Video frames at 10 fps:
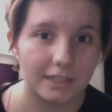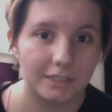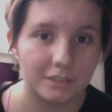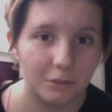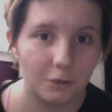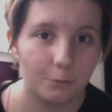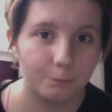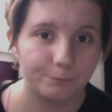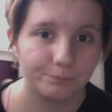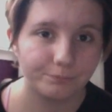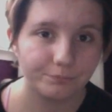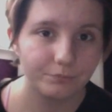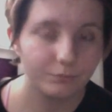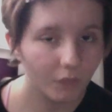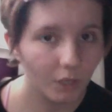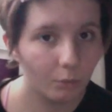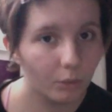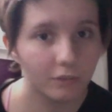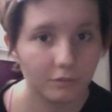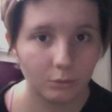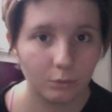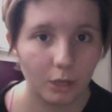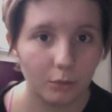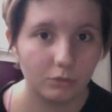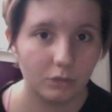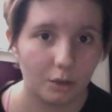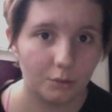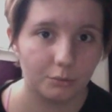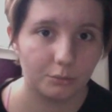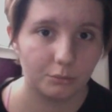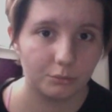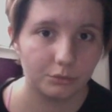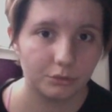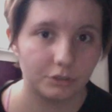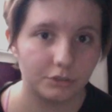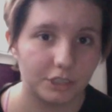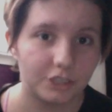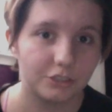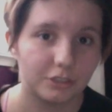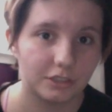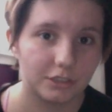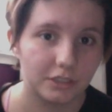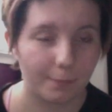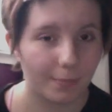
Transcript: It's not one of the well-known conditions.